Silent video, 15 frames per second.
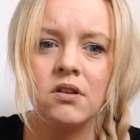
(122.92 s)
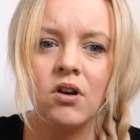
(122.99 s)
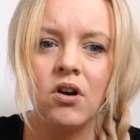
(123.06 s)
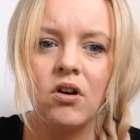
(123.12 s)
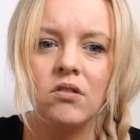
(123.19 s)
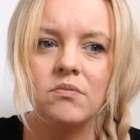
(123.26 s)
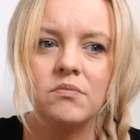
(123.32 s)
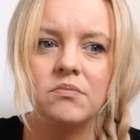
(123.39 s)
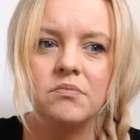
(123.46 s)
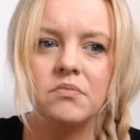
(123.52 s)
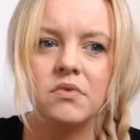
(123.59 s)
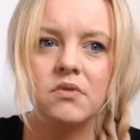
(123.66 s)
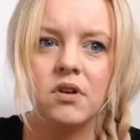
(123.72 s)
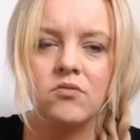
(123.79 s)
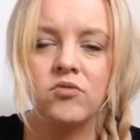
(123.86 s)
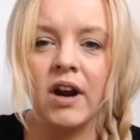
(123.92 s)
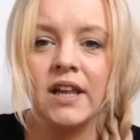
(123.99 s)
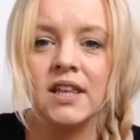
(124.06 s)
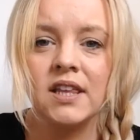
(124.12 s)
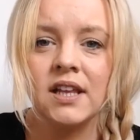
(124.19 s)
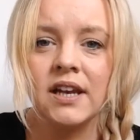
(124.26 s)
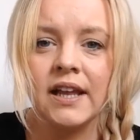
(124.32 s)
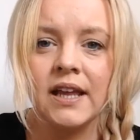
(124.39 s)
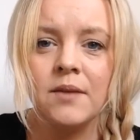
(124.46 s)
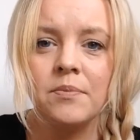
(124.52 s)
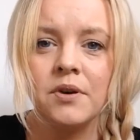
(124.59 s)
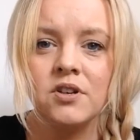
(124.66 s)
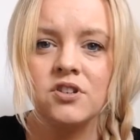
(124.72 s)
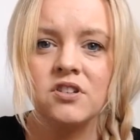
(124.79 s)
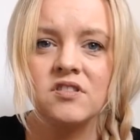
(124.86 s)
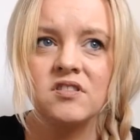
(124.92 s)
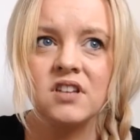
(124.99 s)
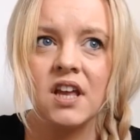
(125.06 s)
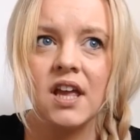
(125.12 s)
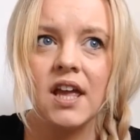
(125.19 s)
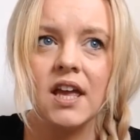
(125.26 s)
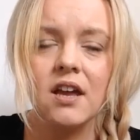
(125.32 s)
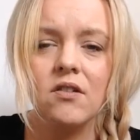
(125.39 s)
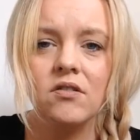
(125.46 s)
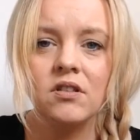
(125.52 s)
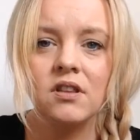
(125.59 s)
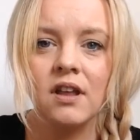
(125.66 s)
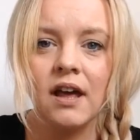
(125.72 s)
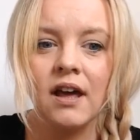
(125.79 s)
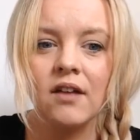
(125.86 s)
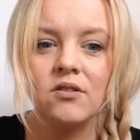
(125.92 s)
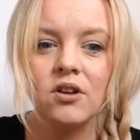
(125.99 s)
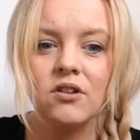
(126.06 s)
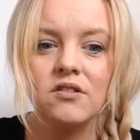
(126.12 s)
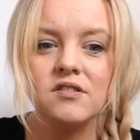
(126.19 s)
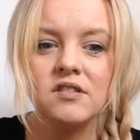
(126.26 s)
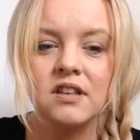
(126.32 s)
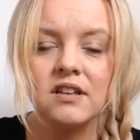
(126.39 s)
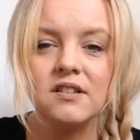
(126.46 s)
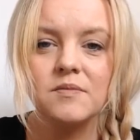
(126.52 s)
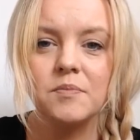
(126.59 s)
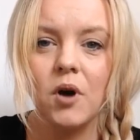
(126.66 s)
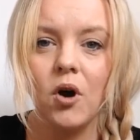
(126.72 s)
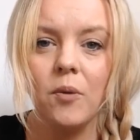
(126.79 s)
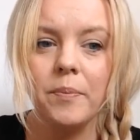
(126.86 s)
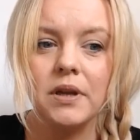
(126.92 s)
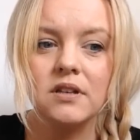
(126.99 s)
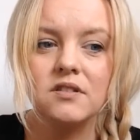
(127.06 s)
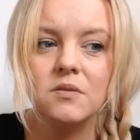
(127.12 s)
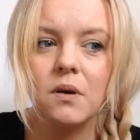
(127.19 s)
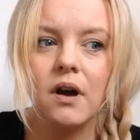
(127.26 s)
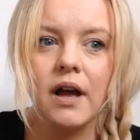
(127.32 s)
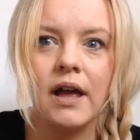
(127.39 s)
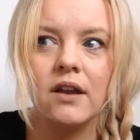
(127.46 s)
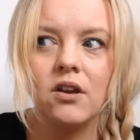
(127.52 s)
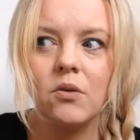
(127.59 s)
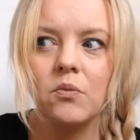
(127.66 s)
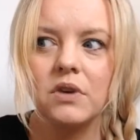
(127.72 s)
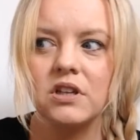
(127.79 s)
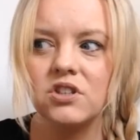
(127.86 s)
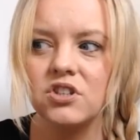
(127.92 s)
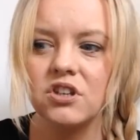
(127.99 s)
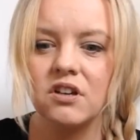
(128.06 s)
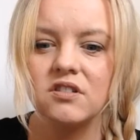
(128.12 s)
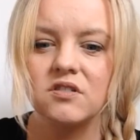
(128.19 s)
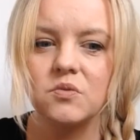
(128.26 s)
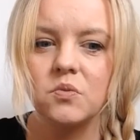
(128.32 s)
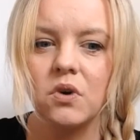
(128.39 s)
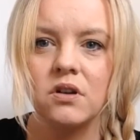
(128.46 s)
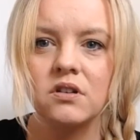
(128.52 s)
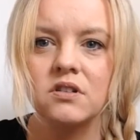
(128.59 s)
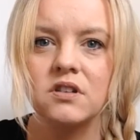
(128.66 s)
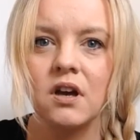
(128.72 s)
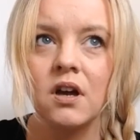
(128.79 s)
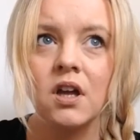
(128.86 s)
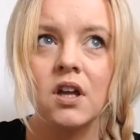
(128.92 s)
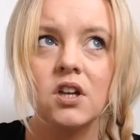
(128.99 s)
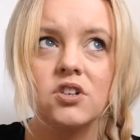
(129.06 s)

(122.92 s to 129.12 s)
not regularly, but just here and there, those things pop into our head and we just wonder,